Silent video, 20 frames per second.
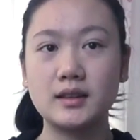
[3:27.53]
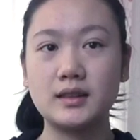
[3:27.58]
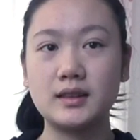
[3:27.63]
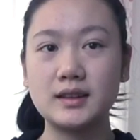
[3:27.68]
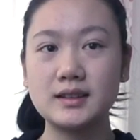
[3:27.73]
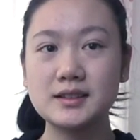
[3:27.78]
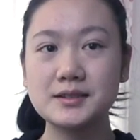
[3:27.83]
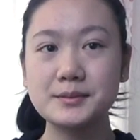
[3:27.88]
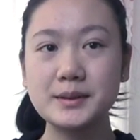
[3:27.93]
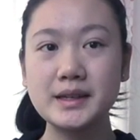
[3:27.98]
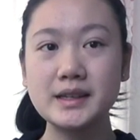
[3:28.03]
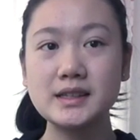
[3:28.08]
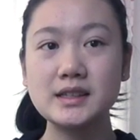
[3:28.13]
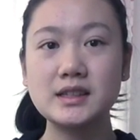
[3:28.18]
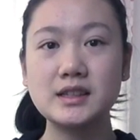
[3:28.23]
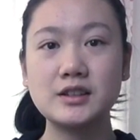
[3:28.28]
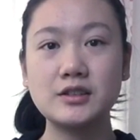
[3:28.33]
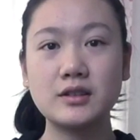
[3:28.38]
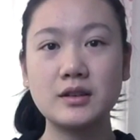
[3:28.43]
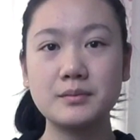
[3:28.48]
This
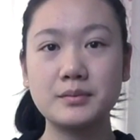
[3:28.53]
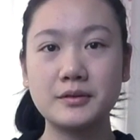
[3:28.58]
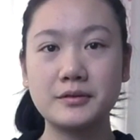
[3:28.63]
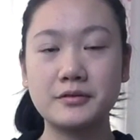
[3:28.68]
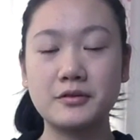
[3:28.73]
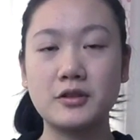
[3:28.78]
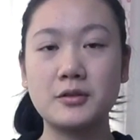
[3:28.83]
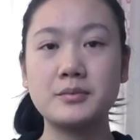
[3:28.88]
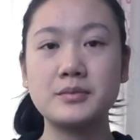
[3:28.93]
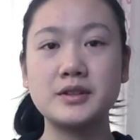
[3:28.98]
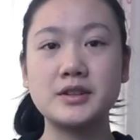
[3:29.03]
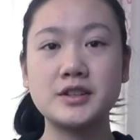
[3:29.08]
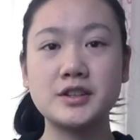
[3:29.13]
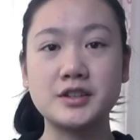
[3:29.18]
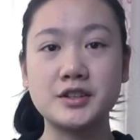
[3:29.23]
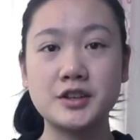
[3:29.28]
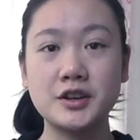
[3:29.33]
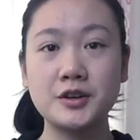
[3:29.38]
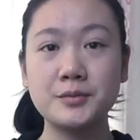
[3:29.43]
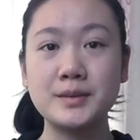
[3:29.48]
means you can perform
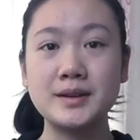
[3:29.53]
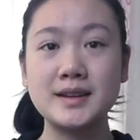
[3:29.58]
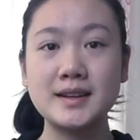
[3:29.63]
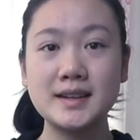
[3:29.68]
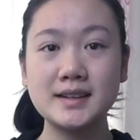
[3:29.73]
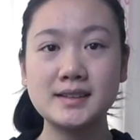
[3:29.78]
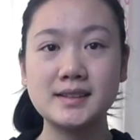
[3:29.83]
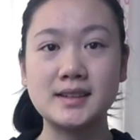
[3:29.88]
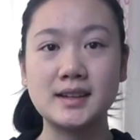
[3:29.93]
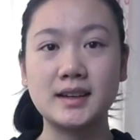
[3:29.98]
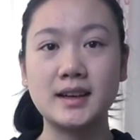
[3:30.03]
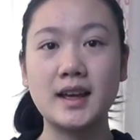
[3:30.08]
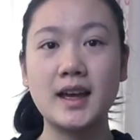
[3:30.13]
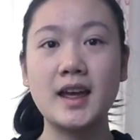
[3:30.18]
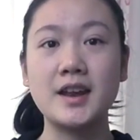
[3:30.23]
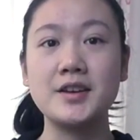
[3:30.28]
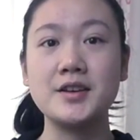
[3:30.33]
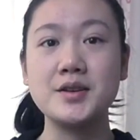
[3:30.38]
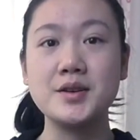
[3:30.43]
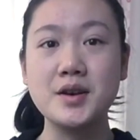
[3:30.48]
deterministic
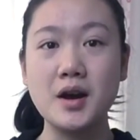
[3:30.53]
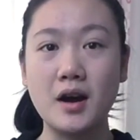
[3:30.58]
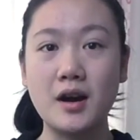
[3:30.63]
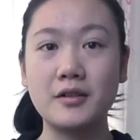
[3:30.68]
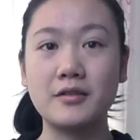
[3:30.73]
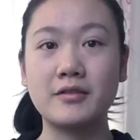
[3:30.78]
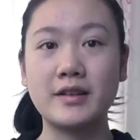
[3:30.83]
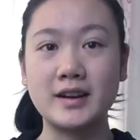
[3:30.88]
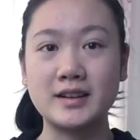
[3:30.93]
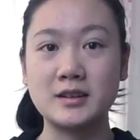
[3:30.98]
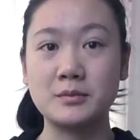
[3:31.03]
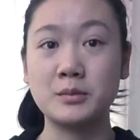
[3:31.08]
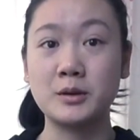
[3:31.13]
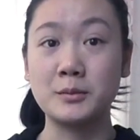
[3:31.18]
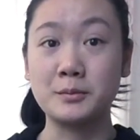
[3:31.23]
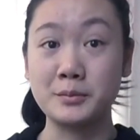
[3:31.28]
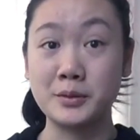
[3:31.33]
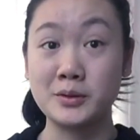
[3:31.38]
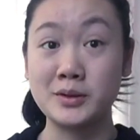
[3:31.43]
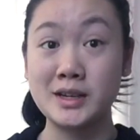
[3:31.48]
and not random
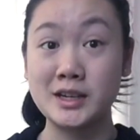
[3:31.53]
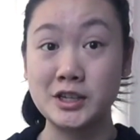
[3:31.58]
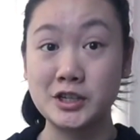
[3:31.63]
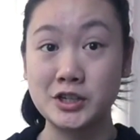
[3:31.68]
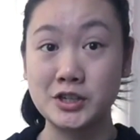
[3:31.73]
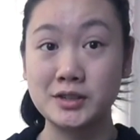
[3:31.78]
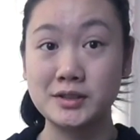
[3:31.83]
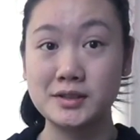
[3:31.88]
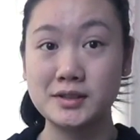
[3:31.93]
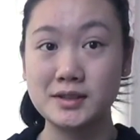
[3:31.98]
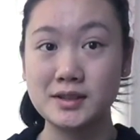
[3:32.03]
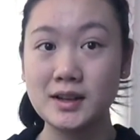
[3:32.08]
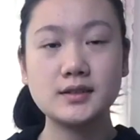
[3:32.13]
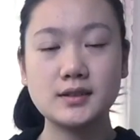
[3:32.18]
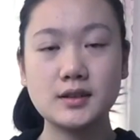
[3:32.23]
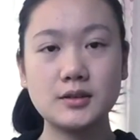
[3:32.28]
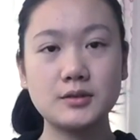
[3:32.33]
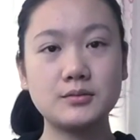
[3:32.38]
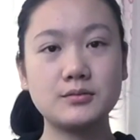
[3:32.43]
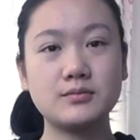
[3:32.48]
computations.
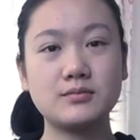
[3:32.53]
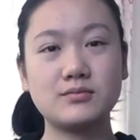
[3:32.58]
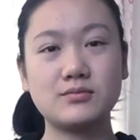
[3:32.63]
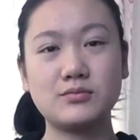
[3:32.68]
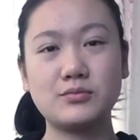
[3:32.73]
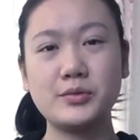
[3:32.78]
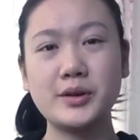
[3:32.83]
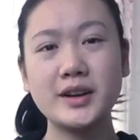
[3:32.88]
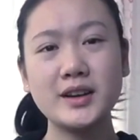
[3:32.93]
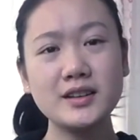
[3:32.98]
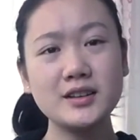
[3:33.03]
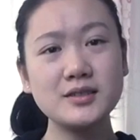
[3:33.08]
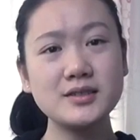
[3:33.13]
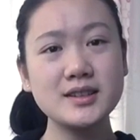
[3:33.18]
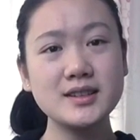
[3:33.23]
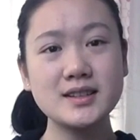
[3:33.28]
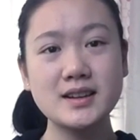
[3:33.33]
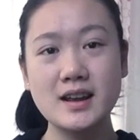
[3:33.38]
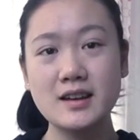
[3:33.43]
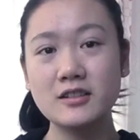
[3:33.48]
So we can use
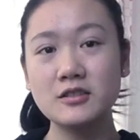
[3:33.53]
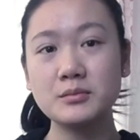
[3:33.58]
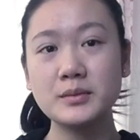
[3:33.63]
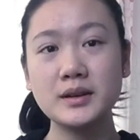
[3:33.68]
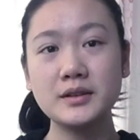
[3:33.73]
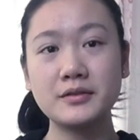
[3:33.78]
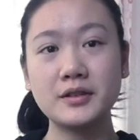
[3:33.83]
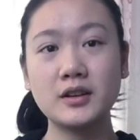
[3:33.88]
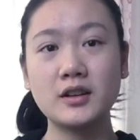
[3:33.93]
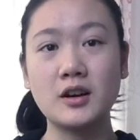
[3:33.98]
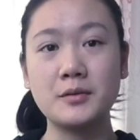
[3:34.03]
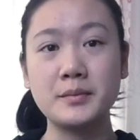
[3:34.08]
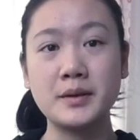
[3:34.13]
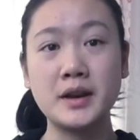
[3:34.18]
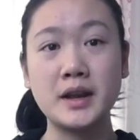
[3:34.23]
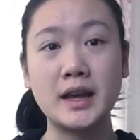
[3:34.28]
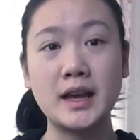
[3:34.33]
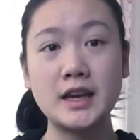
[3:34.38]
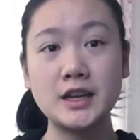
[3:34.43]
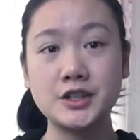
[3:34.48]
entanglement for
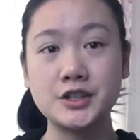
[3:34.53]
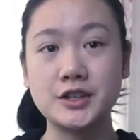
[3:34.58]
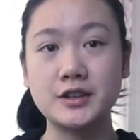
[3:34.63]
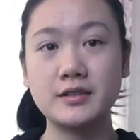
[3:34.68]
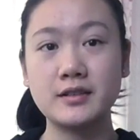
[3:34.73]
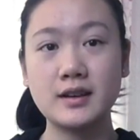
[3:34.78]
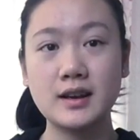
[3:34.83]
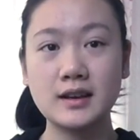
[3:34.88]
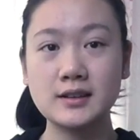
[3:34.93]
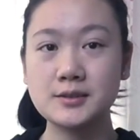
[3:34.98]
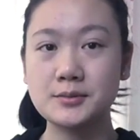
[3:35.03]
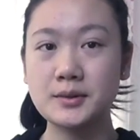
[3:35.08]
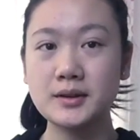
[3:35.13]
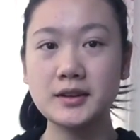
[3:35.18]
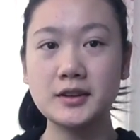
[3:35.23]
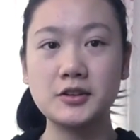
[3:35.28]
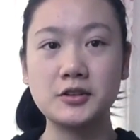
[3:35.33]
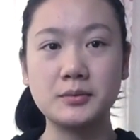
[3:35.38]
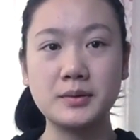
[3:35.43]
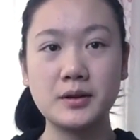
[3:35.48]
communication, as one
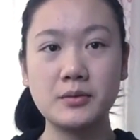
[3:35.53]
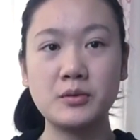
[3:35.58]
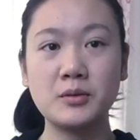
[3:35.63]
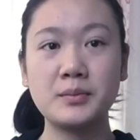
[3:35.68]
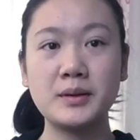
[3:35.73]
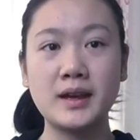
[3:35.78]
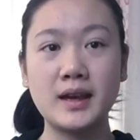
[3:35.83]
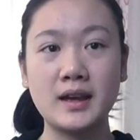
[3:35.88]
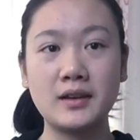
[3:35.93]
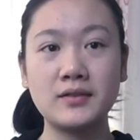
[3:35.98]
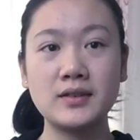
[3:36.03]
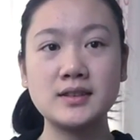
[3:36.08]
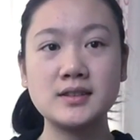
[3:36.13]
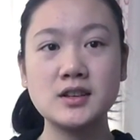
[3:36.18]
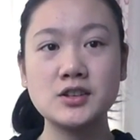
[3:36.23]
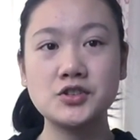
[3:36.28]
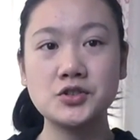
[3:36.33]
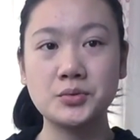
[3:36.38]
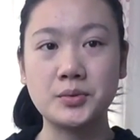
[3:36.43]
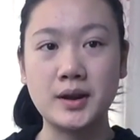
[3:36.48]
qubit will behave in
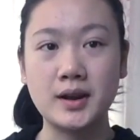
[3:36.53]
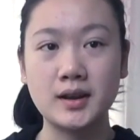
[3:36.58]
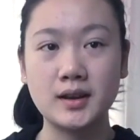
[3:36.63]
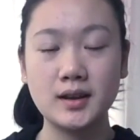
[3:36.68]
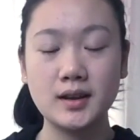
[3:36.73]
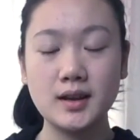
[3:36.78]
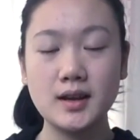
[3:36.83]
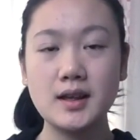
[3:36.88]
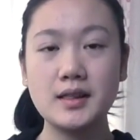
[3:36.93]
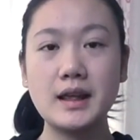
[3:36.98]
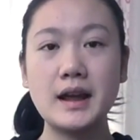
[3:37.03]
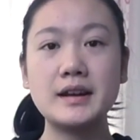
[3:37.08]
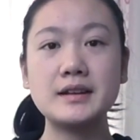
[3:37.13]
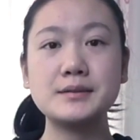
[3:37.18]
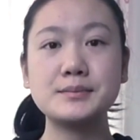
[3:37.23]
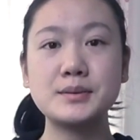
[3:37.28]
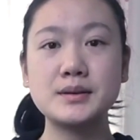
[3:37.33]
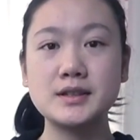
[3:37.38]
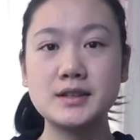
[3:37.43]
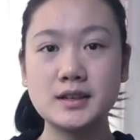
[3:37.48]
such a way that is
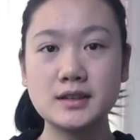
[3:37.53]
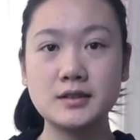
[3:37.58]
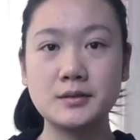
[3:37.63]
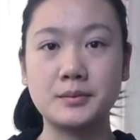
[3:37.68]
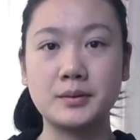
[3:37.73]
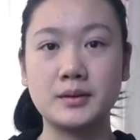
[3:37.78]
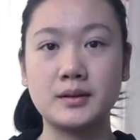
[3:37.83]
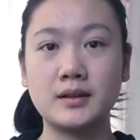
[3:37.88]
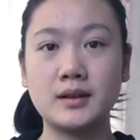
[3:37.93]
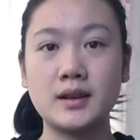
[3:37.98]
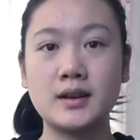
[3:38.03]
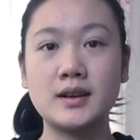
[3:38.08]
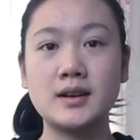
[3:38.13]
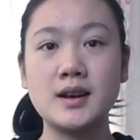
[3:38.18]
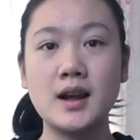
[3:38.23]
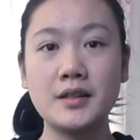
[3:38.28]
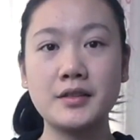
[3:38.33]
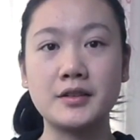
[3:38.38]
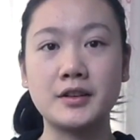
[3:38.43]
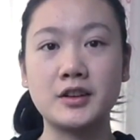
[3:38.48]
predictable in
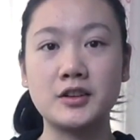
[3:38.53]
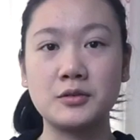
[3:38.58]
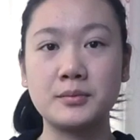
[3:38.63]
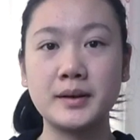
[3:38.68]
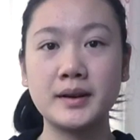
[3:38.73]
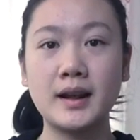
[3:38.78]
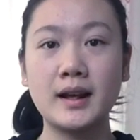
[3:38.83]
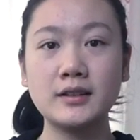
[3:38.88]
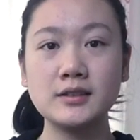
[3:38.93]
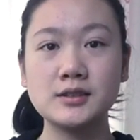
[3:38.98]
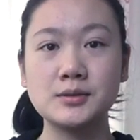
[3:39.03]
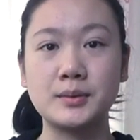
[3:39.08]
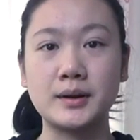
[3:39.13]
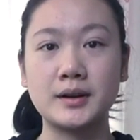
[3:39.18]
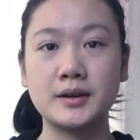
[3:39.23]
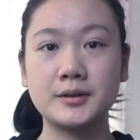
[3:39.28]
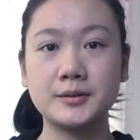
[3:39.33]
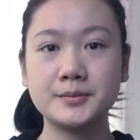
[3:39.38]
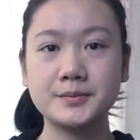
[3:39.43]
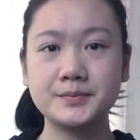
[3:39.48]
another qubit
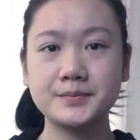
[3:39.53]
elsewhere.